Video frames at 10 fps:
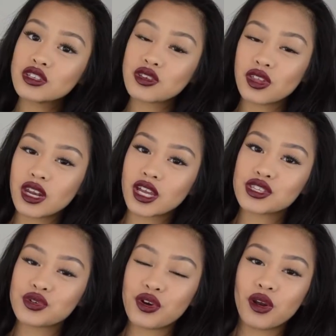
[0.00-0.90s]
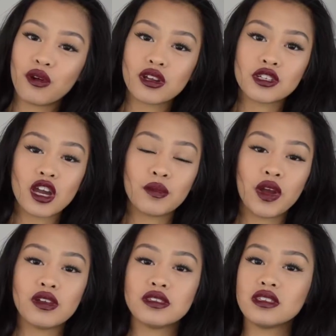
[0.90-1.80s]
So the next store I want to talk
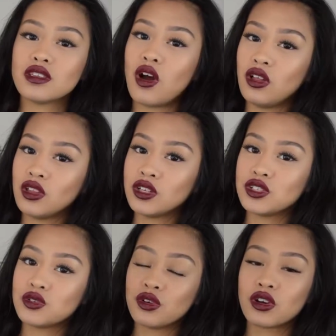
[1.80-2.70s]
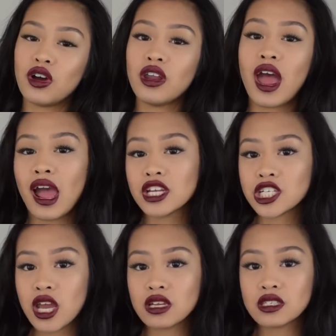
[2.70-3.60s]
about is this online store called
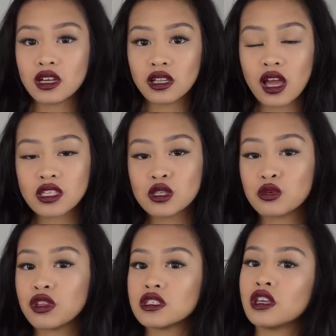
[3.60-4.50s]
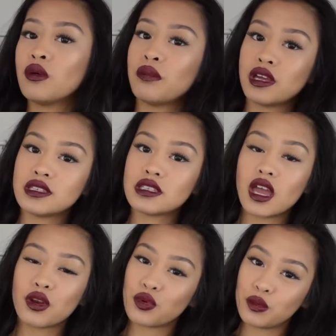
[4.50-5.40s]
Hashtag Sunglasses, where they sell men's
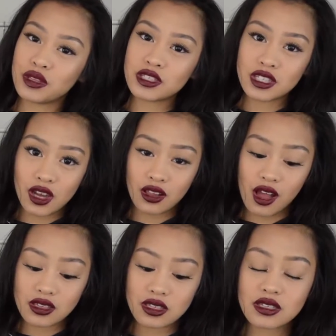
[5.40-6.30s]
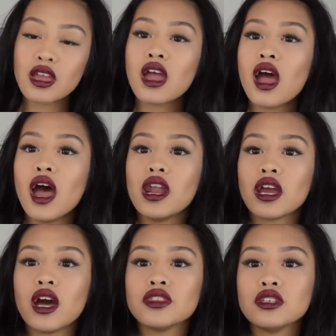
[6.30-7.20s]
and women's sunglasses, and I got